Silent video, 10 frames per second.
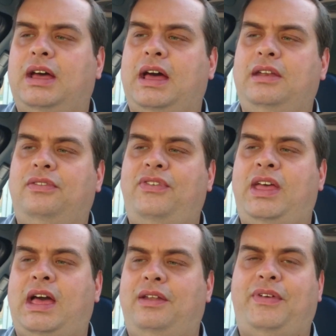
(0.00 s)
and
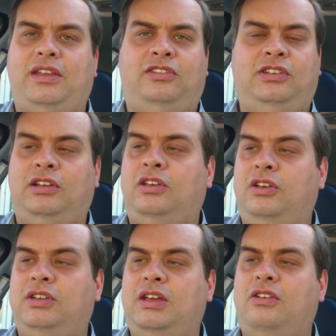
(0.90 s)
Fiat, that is still a
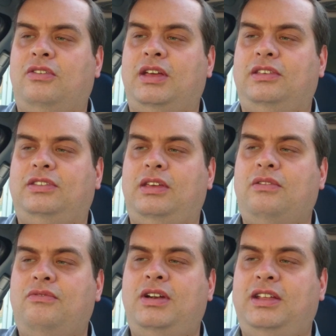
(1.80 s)
good increase. So you
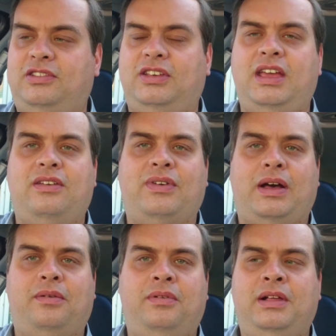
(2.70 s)
can really see
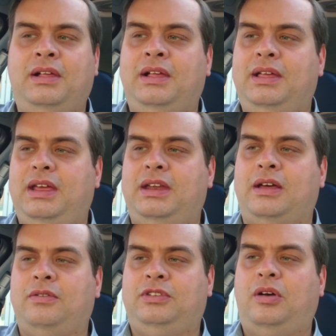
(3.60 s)
how, you
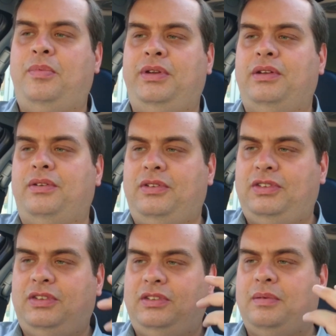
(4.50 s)
know,
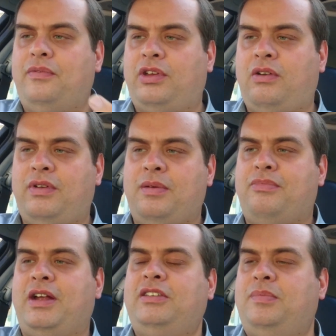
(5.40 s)
dominant some of the Korean
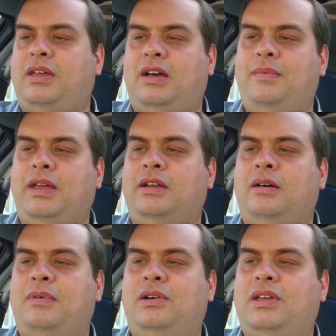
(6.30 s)
brands are becoming in
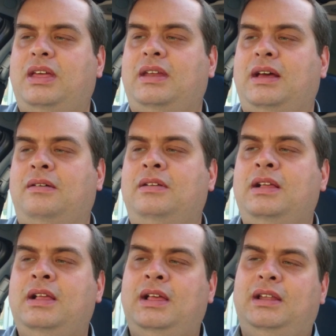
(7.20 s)
our market now.
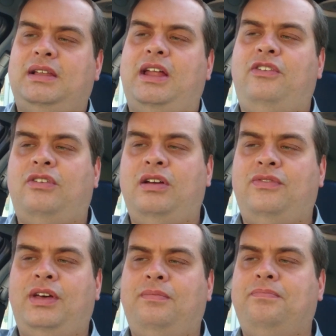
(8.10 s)
Land
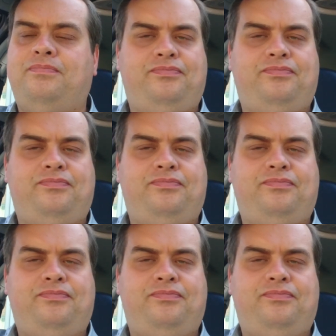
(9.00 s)
Rover,